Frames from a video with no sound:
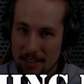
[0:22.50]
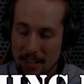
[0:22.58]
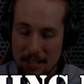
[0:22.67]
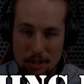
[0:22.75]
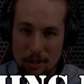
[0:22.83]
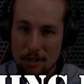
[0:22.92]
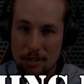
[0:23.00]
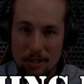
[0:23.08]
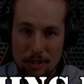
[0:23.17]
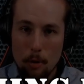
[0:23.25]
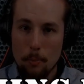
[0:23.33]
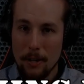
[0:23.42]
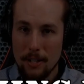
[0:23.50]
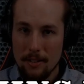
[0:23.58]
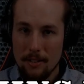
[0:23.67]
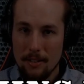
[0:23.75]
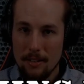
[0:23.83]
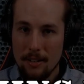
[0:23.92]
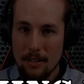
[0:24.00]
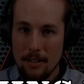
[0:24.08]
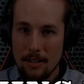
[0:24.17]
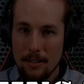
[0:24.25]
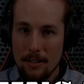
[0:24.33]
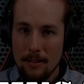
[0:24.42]
That's just stupid.
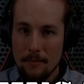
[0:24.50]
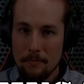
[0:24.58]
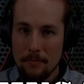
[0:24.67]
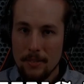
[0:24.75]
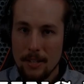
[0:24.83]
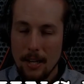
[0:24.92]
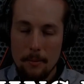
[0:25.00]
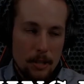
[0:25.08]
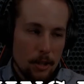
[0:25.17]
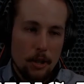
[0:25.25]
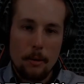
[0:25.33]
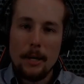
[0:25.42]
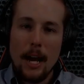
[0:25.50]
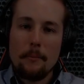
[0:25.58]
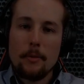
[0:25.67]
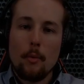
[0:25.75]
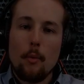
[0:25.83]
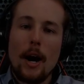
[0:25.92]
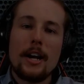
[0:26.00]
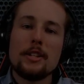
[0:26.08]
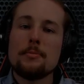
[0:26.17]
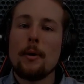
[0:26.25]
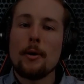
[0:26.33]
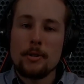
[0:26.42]
I mean, look at me. I'm the
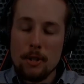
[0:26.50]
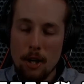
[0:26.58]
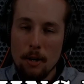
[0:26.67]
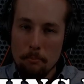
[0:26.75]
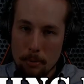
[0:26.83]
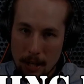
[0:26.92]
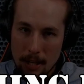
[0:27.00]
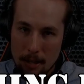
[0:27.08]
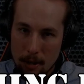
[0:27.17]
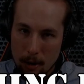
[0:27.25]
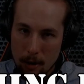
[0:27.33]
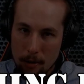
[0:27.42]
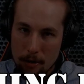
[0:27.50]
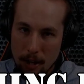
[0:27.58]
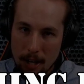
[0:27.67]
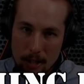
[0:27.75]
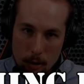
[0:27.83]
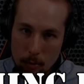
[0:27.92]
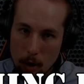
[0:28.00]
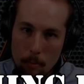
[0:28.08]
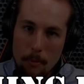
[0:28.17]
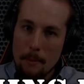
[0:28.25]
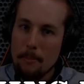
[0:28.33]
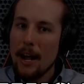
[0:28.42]
whitest person on planet Earth, and you know
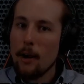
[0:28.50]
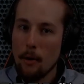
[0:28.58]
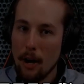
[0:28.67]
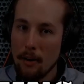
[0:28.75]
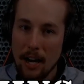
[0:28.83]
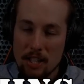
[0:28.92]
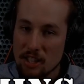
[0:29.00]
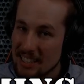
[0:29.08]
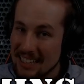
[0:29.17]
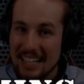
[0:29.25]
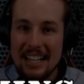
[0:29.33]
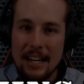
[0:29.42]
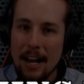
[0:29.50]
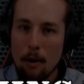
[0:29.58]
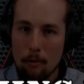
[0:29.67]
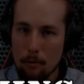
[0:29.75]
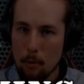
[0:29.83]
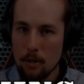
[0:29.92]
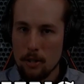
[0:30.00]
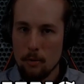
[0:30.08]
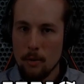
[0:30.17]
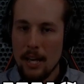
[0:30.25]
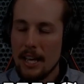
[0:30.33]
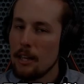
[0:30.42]
my background. I just laid it out for you.
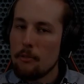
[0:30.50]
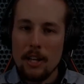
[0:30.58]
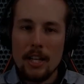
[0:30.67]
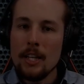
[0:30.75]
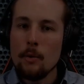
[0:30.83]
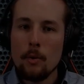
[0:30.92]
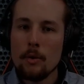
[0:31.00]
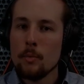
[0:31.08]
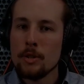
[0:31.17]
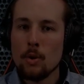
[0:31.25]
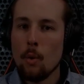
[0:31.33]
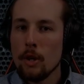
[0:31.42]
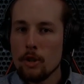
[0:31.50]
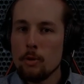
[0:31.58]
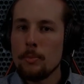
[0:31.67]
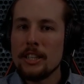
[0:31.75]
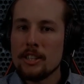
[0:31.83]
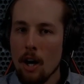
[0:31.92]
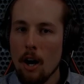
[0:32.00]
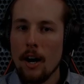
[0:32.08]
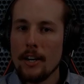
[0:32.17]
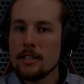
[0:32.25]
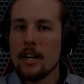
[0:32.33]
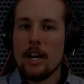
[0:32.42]
If anyone was going to be
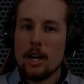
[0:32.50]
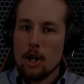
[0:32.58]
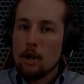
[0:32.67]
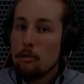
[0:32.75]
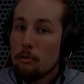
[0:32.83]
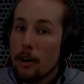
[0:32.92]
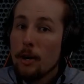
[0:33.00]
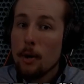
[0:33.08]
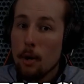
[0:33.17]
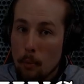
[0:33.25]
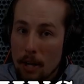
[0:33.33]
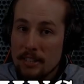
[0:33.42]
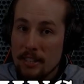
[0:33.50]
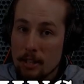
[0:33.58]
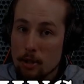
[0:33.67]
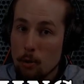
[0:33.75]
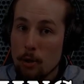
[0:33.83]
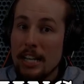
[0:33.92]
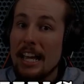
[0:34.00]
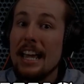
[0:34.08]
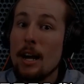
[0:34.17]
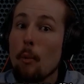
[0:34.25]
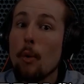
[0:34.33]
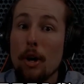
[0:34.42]
taught Confederate race history,
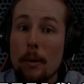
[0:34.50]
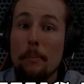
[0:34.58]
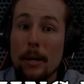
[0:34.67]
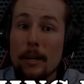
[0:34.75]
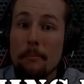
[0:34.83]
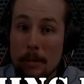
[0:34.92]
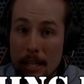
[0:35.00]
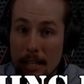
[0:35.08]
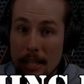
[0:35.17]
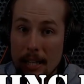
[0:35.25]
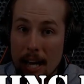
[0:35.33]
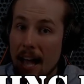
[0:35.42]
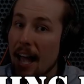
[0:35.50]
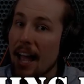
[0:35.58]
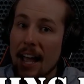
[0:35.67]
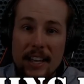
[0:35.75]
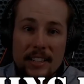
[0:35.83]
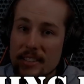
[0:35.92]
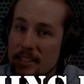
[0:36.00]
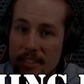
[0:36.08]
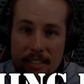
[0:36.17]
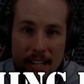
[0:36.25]
it would have been me, and it didn't